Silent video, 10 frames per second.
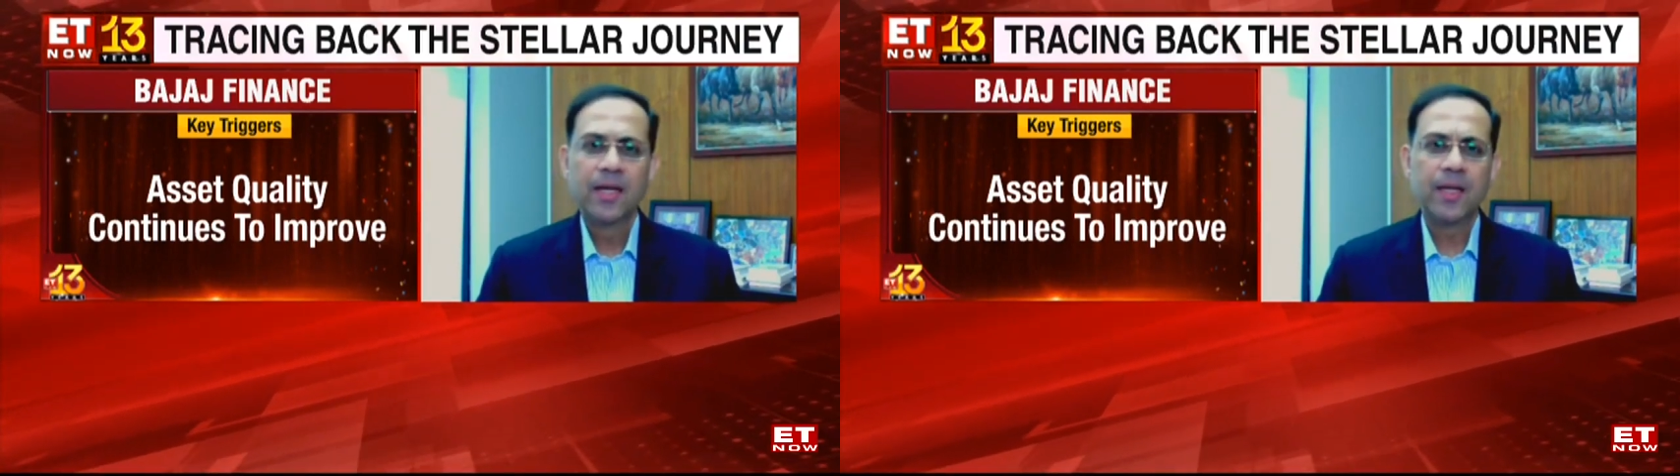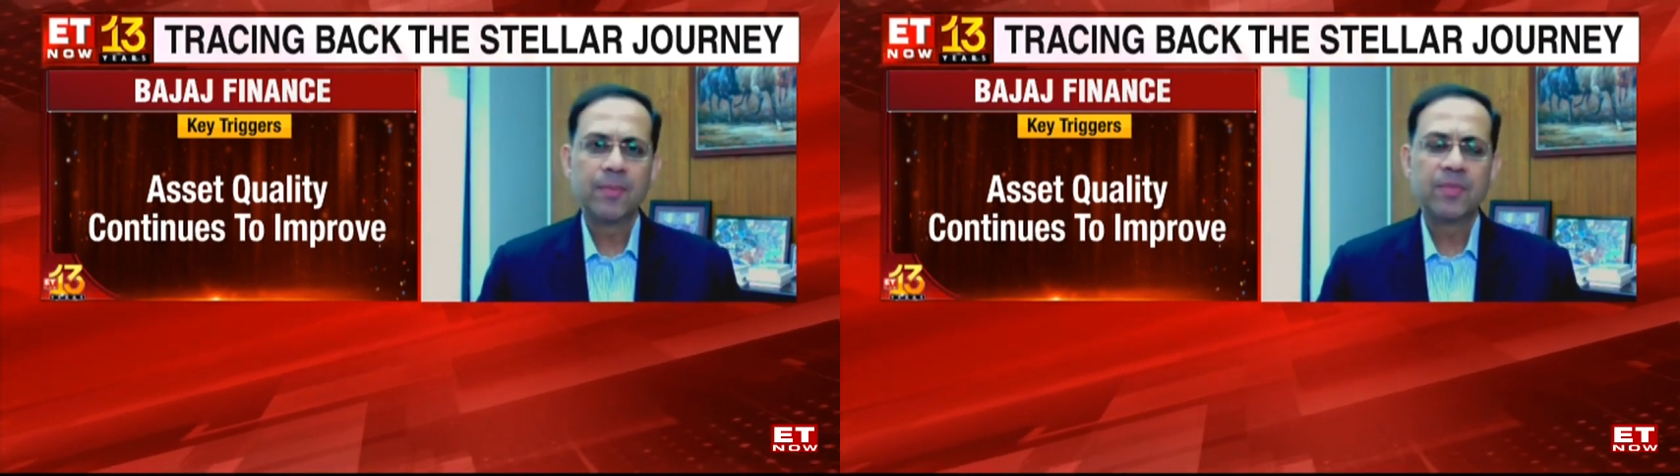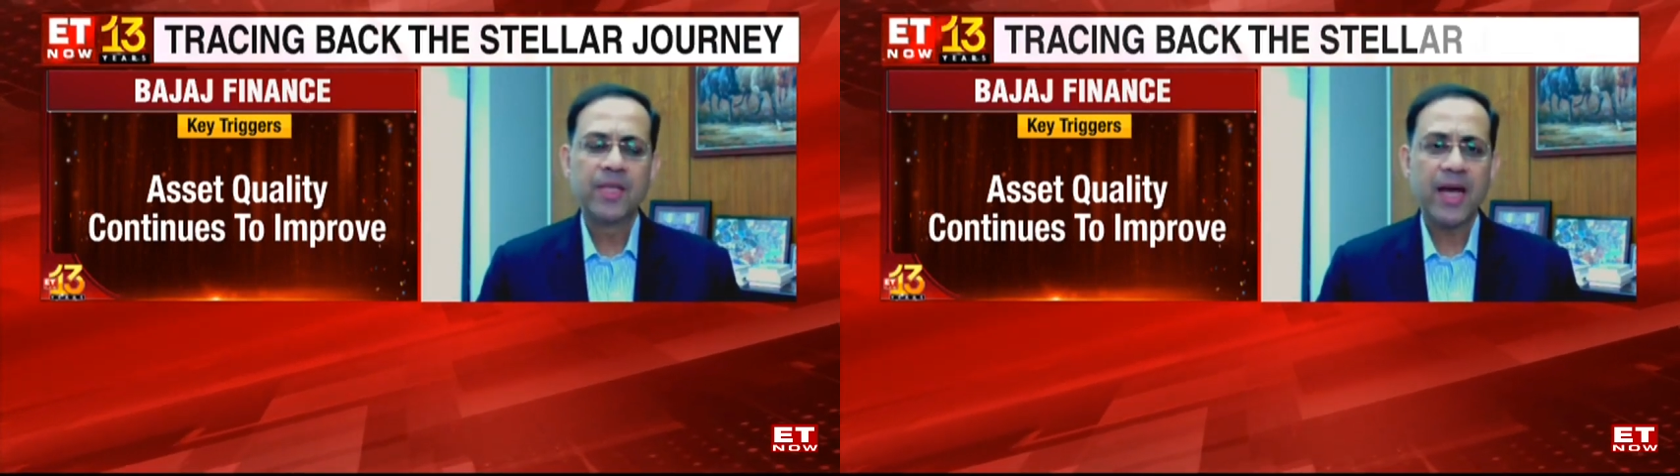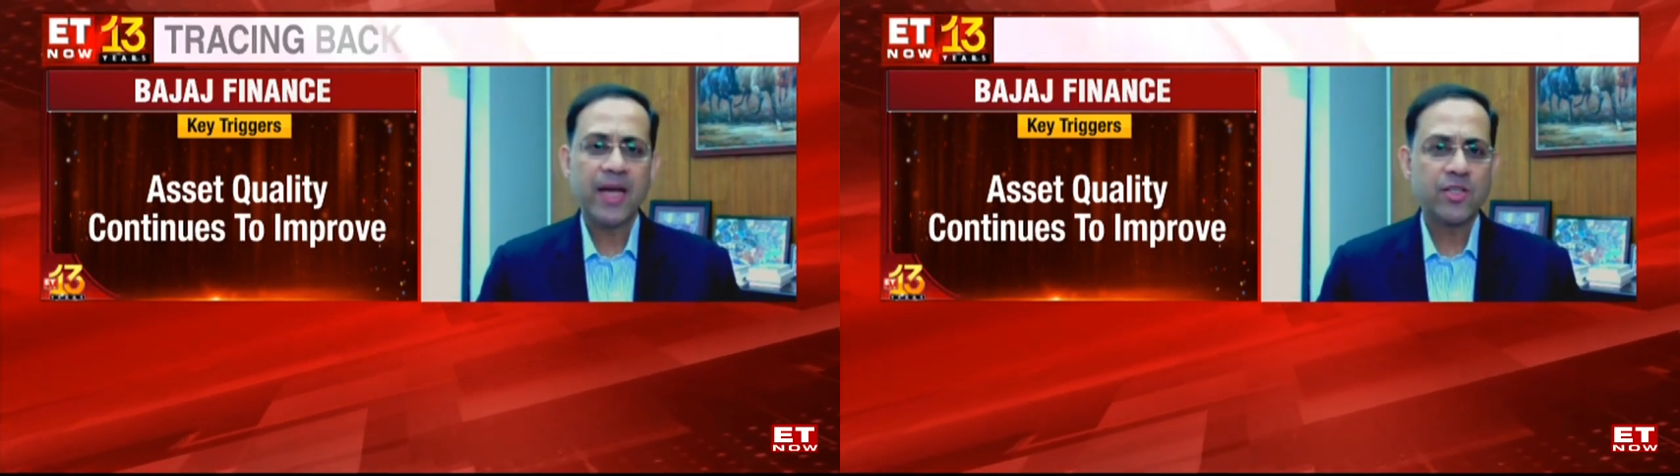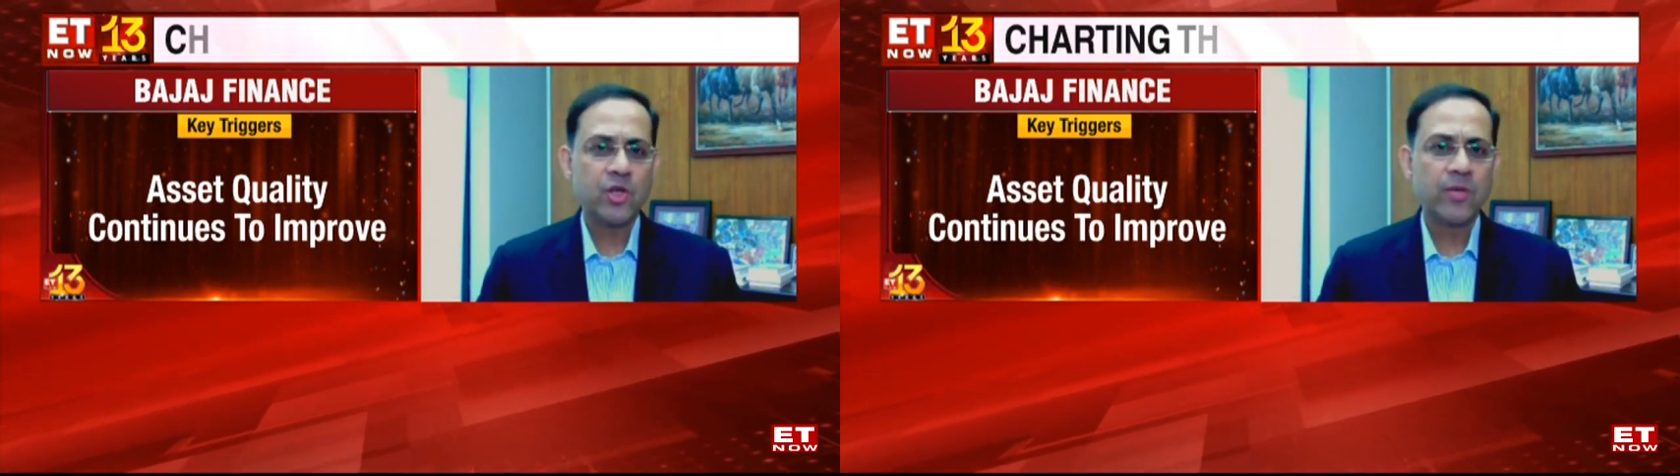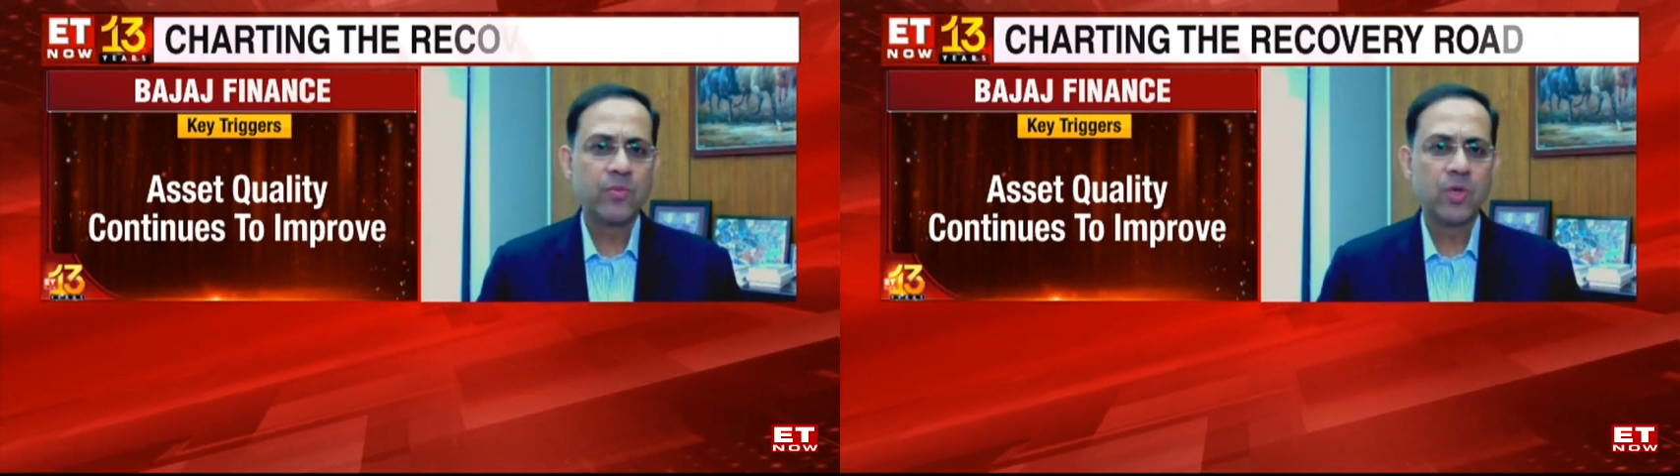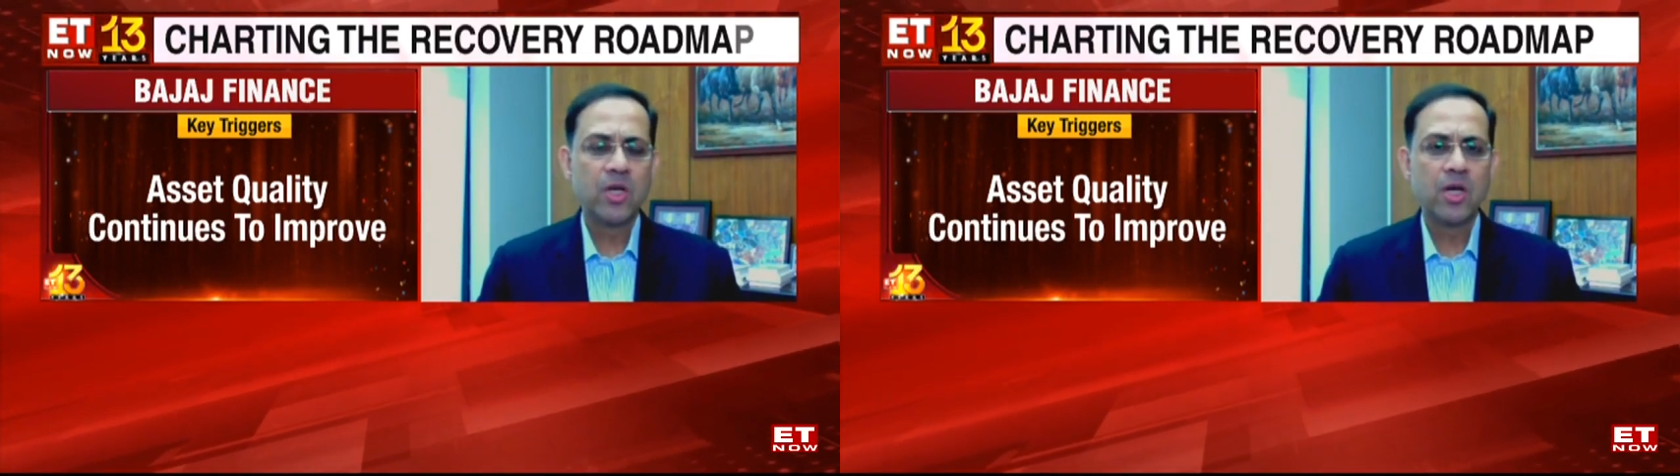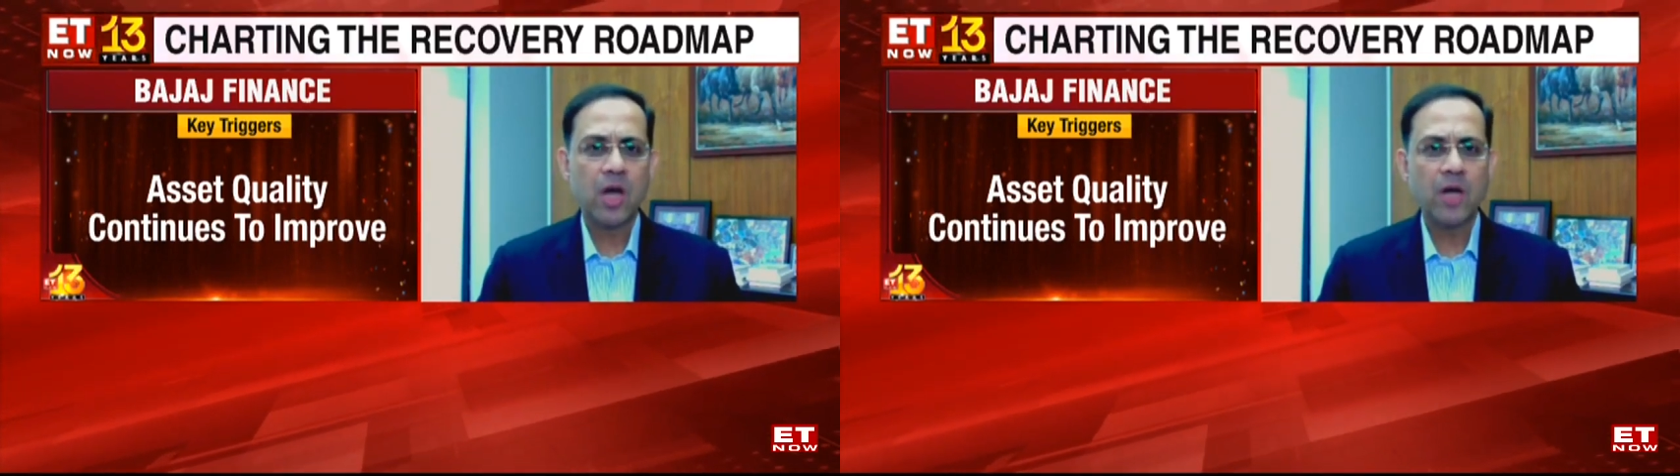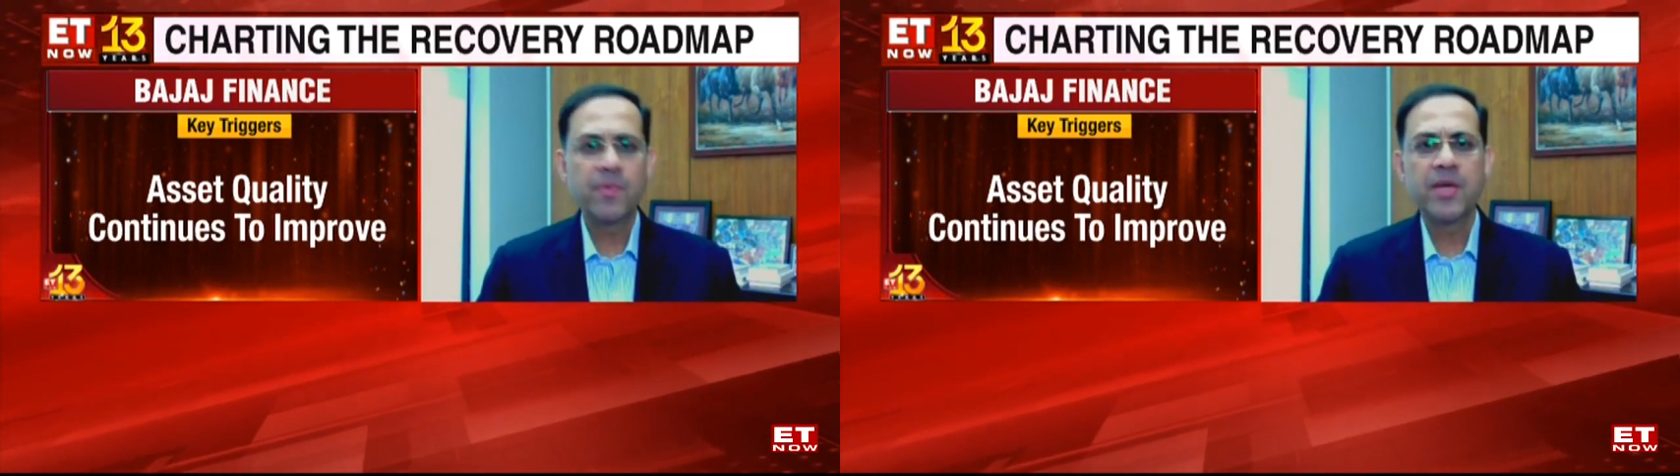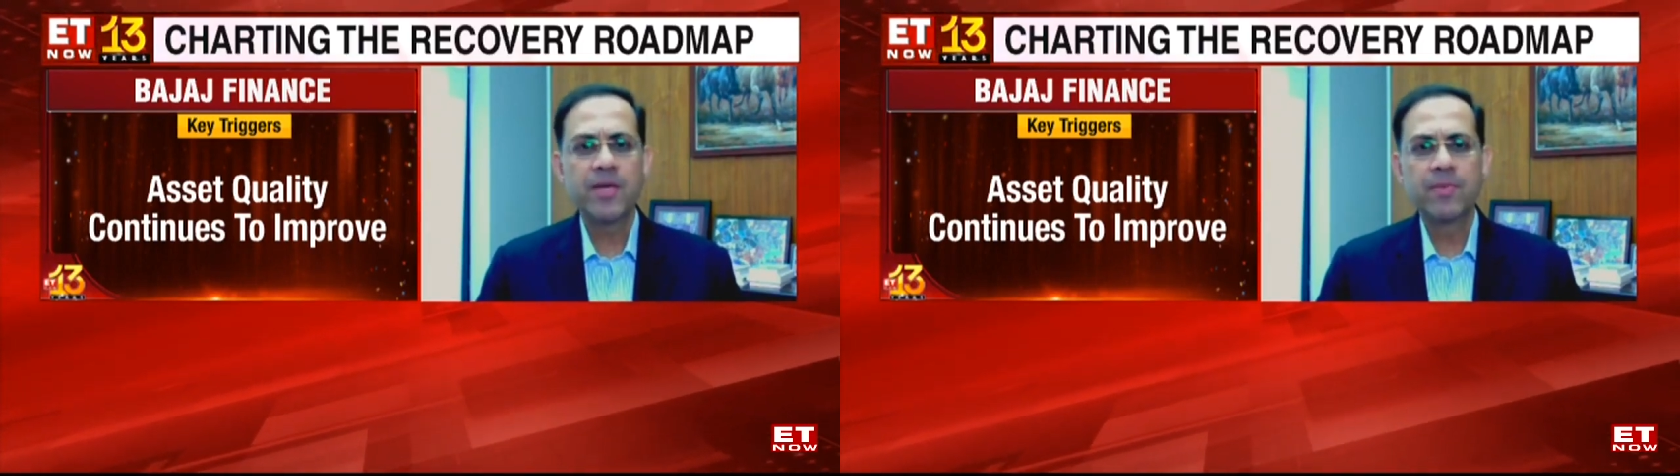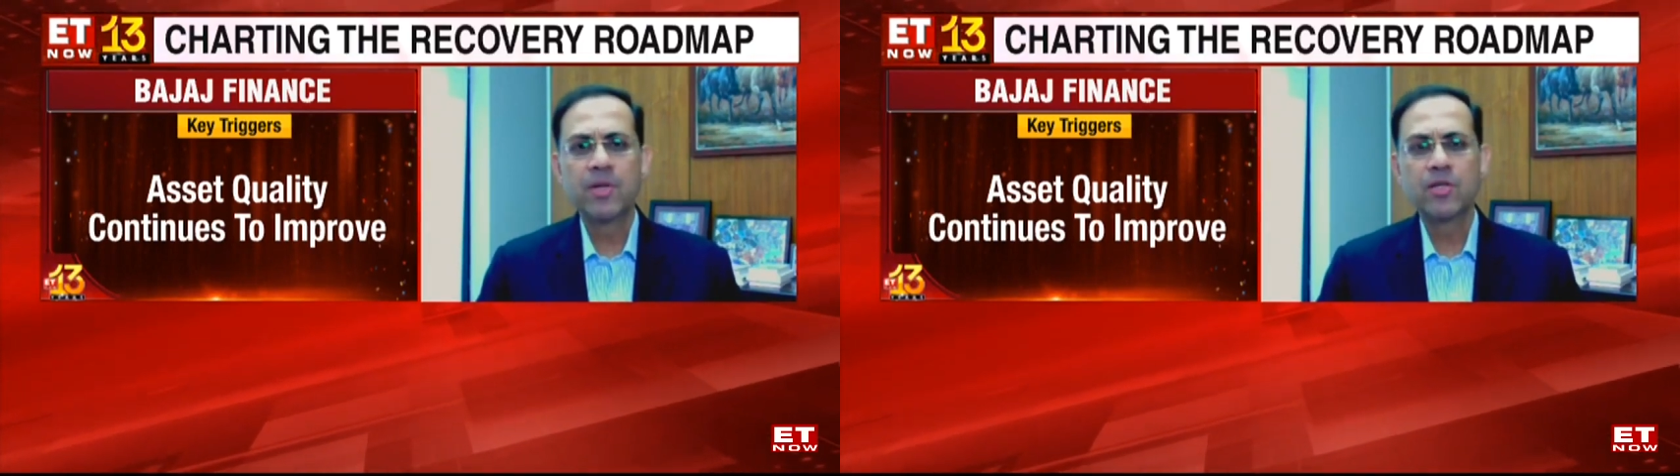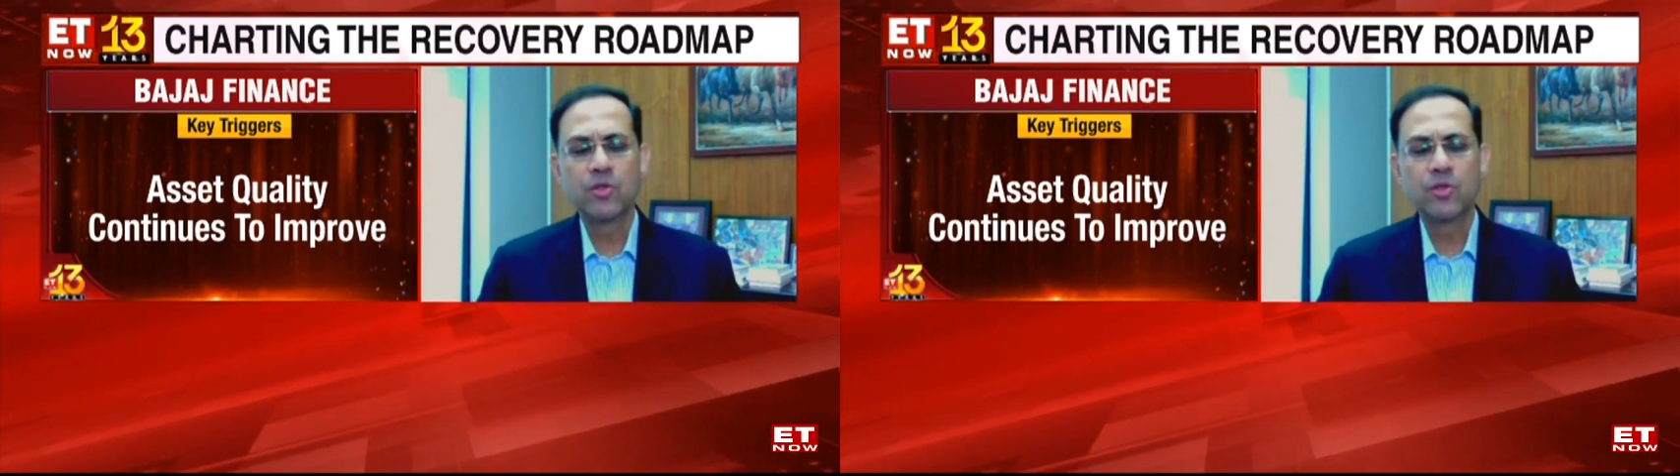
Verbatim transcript: uh, they actually would not be able